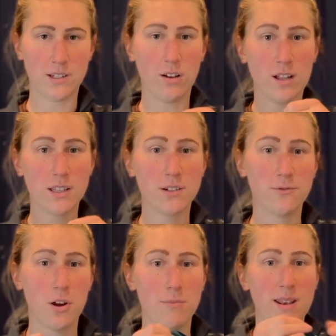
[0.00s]
got lots of
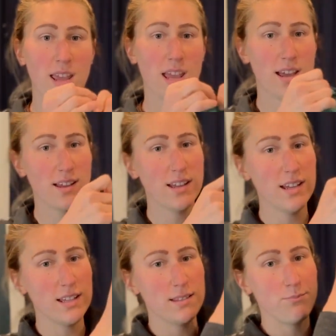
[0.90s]
room in here.
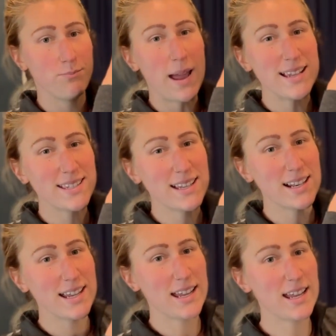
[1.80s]

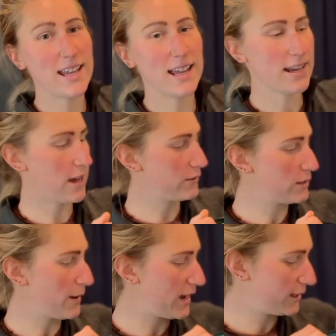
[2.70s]
Basically enough
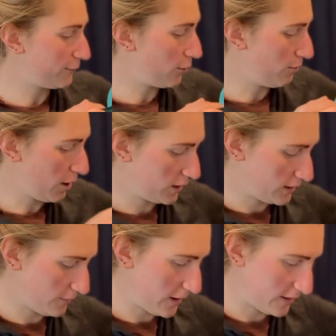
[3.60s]
space for most
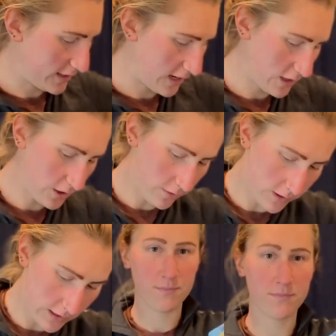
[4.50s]
of their essentials.